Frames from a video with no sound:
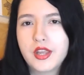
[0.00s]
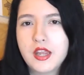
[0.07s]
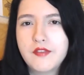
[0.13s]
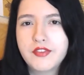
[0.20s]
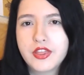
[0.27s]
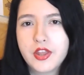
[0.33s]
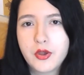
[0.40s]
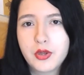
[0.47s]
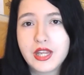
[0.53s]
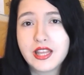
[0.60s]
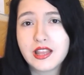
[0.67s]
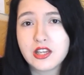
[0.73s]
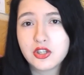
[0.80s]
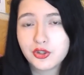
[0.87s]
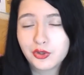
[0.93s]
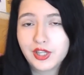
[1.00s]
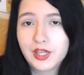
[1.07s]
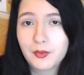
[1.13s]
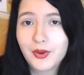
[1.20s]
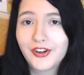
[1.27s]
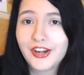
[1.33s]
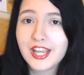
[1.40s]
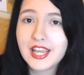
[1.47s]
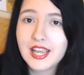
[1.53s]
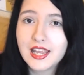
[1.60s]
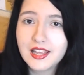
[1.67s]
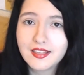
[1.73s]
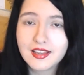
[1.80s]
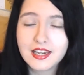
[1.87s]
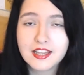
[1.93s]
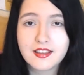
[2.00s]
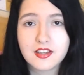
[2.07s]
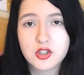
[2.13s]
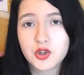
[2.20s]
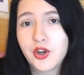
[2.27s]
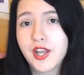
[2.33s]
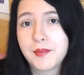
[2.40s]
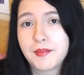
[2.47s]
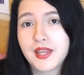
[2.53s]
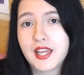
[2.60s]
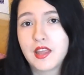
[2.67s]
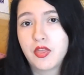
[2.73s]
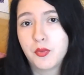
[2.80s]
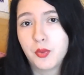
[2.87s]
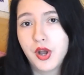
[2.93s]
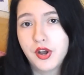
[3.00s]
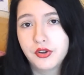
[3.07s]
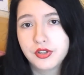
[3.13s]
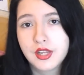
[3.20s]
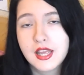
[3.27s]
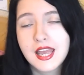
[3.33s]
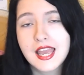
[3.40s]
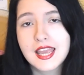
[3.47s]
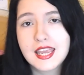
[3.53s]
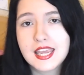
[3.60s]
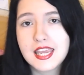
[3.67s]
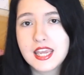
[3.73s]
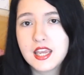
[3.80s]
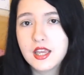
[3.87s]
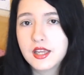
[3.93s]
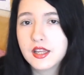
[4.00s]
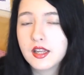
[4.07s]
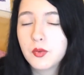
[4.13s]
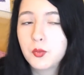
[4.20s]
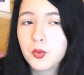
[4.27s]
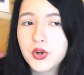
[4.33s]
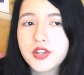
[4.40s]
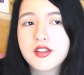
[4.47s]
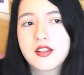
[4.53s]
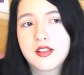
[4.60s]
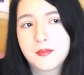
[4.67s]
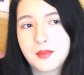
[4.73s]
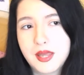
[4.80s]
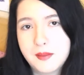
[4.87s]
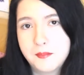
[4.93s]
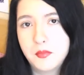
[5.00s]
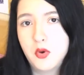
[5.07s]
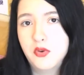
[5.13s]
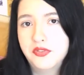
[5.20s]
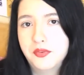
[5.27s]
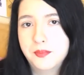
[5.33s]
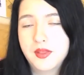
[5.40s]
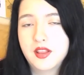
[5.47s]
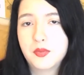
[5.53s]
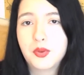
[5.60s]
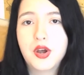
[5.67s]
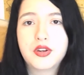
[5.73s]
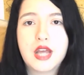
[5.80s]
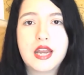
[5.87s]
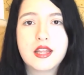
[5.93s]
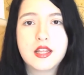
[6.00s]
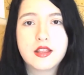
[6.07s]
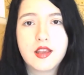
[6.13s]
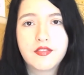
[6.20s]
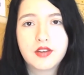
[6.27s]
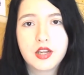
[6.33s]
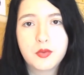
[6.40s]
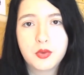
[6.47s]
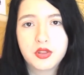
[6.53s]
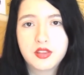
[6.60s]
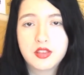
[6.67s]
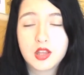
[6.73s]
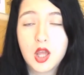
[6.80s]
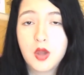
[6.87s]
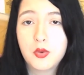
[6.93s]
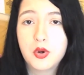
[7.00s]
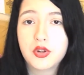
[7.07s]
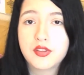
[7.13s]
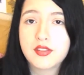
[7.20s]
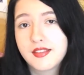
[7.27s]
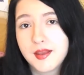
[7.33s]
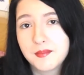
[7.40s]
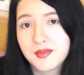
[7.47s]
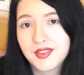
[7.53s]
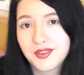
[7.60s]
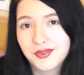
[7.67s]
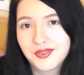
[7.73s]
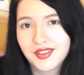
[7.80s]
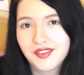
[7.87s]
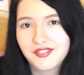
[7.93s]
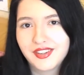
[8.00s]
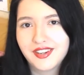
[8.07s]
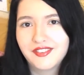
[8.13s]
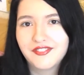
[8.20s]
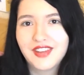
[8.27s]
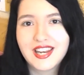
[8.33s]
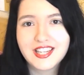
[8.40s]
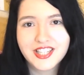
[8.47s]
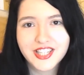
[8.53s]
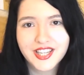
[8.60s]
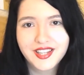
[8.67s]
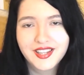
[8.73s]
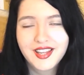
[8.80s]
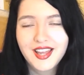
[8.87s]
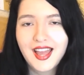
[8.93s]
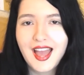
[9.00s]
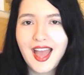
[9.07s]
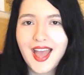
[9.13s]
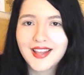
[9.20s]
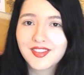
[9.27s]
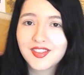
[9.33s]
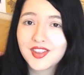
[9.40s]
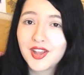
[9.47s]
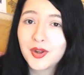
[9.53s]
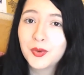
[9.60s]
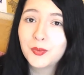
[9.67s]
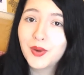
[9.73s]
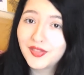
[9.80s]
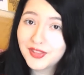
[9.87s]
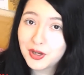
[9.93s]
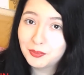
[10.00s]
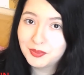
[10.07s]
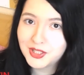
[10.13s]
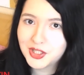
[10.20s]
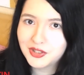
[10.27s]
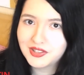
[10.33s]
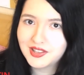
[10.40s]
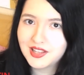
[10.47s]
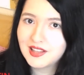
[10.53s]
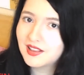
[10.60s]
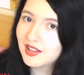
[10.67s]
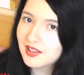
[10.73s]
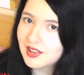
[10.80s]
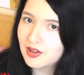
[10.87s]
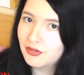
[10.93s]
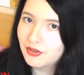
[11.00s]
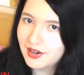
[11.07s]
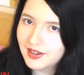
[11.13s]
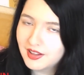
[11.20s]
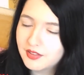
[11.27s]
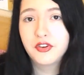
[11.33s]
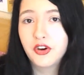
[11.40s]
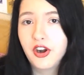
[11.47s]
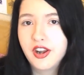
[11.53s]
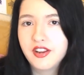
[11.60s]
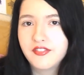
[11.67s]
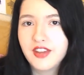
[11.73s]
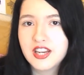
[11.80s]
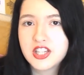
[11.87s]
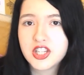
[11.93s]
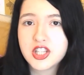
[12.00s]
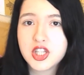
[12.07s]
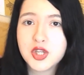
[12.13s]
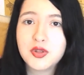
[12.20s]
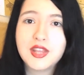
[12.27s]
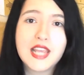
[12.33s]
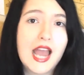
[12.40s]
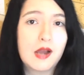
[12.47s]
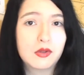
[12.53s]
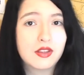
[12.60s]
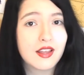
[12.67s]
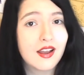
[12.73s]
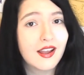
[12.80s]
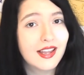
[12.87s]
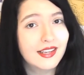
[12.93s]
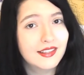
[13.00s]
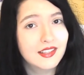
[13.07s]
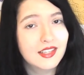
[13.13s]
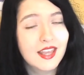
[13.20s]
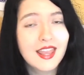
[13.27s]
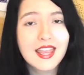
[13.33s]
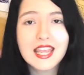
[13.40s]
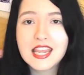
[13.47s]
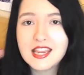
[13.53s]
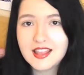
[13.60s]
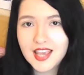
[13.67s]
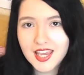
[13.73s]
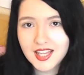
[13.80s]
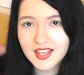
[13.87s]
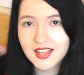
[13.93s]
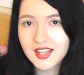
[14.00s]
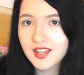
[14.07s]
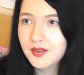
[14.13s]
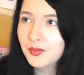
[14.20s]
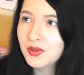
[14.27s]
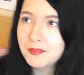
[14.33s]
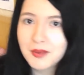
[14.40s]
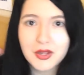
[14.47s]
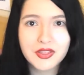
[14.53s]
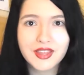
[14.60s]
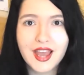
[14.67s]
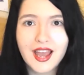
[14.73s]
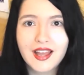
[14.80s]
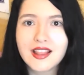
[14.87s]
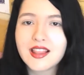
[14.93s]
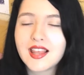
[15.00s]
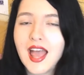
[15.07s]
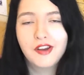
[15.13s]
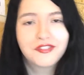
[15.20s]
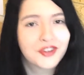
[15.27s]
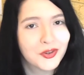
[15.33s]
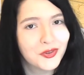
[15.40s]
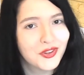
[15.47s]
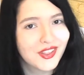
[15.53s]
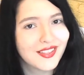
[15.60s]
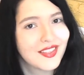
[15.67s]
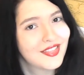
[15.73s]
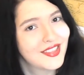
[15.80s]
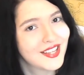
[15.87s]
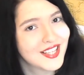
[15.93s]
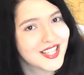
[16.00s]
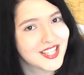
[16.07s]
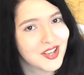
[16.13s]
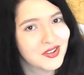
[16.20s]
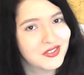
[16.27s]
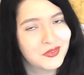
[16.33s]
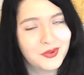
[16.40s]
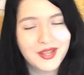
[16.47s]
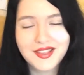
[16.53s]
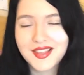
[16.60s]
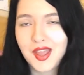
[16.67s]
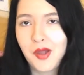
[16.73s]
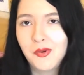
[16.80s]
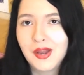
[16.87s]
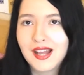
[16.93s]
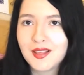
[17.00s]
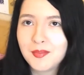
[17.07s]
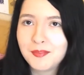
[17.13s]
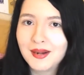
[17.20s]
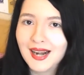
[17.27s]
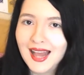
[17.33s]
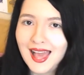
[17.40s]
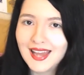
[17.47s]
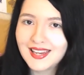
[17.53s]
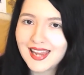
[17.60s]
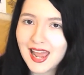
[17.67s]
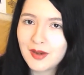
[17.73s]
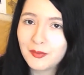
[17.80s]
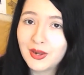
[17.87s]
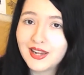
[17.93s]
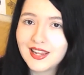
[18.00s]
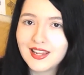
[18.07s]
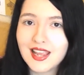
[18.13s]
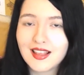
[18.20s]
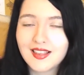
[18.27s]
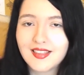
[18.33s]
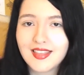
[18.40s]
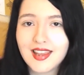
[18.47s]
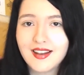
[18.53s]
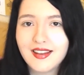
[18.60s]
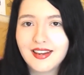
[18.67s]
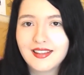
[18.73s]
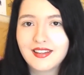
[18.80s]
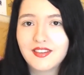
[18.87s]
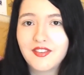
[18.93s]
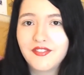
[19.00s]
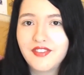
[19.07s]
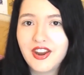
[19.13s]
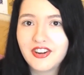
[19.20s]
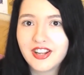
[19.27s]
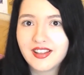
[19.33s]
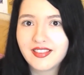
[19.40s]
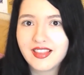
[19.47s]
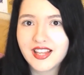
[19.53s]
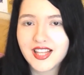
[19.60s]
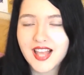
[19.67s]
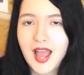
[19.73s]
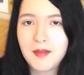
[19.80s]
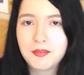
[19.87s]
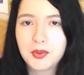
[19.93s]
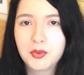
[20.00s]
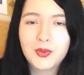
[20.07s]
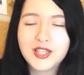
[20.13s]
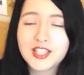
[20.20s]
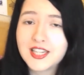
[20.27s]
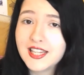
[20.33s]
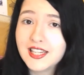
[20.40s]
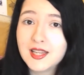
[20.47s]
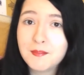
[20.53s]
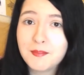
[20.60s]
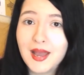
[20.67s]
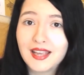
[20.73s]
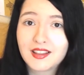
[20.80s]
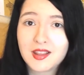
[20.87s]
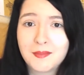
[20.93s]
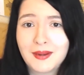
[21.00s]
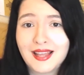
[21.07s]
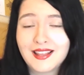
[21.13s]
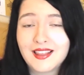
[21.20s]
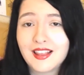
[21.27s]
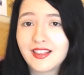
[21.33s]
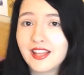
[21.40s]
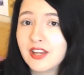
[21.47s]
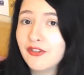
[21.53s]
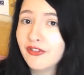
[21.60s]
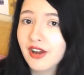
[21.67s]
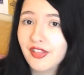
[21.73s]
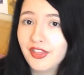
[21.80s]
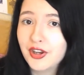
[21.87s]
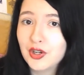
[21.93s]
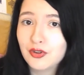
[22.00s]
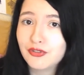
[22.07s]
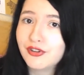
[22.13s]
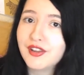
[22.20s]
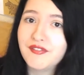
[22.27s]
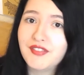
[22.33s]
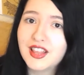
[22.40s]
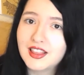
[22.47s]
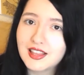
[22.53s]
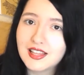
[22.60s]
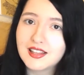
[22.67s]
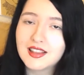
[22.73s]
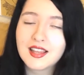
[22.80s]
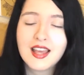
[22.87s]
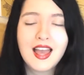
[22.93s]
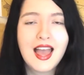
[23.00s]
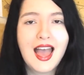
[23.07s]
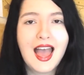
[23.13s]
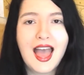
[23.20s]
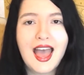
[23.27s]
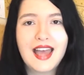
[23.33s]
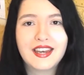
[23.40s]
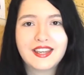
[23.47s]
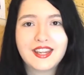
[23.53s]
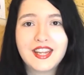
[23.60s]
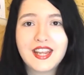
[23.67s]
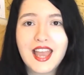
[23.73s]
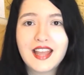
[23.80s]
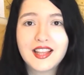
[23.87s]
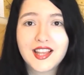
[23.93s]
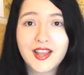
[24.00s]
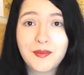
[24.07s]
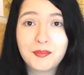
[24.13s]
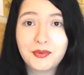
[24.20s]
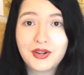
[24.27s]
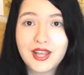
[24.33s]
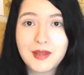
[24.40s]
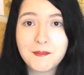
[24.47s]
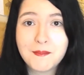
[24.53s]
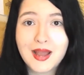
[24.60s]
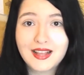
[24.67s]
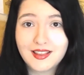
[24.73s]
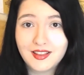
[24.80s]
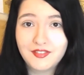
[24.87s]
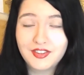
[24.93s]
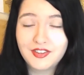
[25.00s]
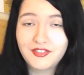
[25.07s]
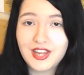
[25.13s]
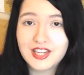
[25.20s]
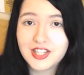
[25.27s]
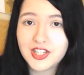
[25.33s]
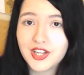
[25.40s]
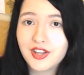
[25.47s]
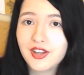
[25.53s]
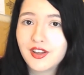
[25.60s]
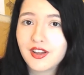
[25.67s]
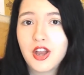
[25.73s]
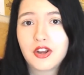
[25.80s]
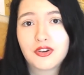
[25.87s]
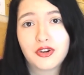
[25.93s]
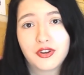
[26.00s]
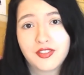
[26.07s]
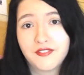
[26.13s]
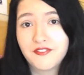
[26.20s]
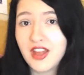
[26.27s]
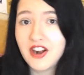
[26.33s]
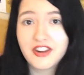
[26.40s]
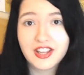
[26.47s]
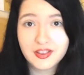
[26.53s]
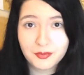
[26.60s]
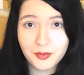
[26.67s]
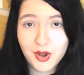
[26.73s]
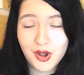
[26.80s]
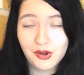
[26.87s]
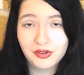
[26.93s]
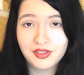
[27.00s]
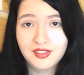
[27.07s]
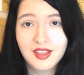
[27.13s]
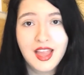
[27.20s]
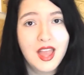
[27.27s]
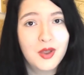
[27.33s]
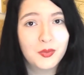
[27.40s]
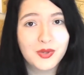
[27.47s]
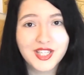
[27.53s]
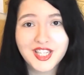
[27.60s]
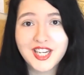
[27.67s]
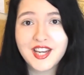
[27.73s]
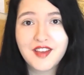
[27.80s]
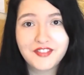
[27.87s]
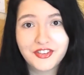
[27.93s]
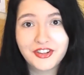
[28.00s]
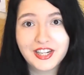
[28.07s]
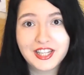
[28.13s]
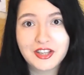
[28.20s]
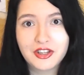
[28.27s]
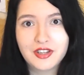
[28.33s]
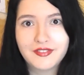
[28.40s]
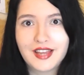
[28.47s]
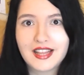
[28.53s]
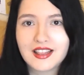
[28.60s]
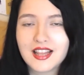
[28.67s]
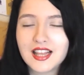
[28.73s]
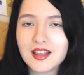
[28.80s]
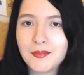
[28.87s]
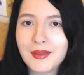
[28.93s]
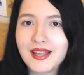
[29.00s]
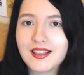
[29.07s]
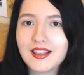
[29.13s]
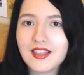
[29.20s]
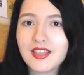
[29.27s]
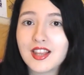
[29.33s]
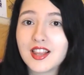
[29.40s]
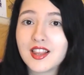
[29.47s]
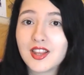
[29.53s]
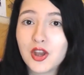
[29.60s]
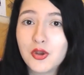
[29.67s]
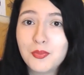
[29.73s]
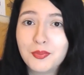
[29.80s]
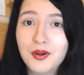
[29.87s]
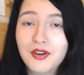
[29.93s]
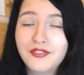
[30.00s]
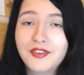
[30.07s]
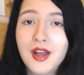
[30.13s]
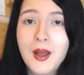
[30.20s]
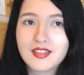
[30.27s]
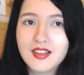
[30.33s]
Even though he's enjoying where he is and he's enjoying being in the world, he wants a bit more from this world, and he definitely wants to go on some sort of an adventure. And so when the opportunity does arise for an adventure to the Outer Island, he takes it with both hands. Of course, things don't always go as planned, and when he gets to the island, various things happen which lead him back to places he'd rather not revisit. And he ends up on a massive adventure across various worlds, which he never really could have anticipated the scope of.